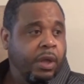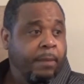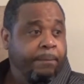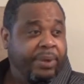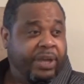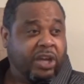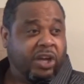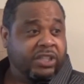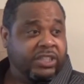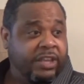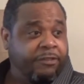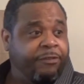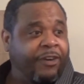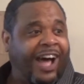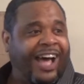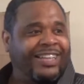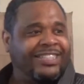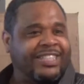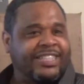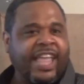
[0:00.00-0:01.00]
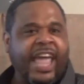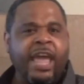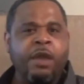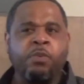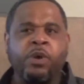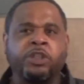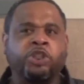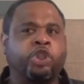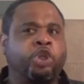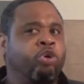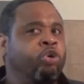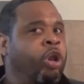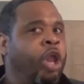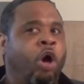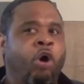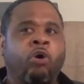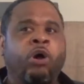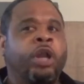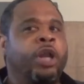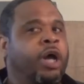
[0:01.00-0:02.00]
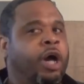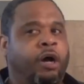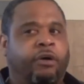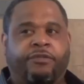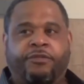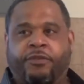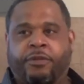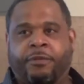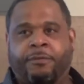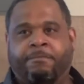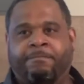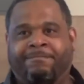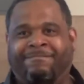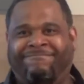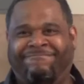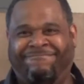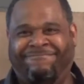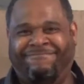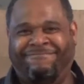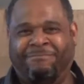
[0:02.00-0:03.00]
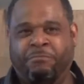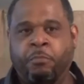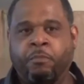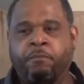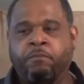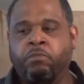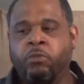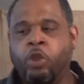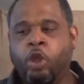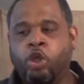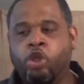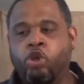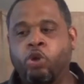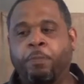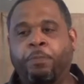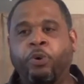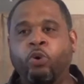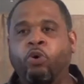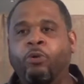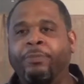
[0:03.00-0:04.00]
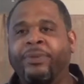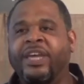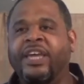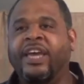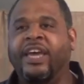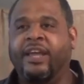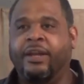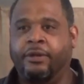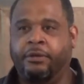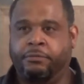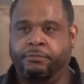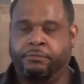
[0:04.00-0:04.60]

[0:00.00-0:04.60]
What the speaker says: Because if I stay with you long enough, you pull me in.